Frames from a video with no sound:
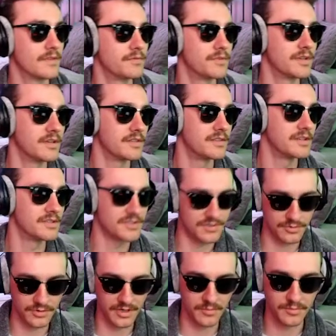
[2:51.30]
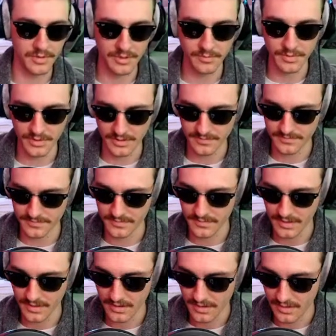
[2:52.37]
To get the Instagram people
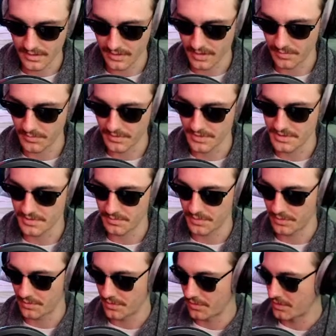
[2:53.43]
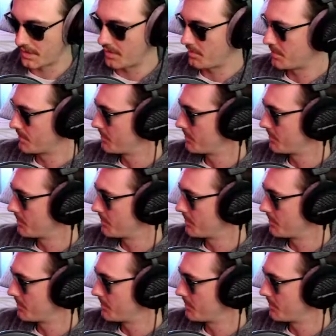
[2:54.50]
to come to the Superior app.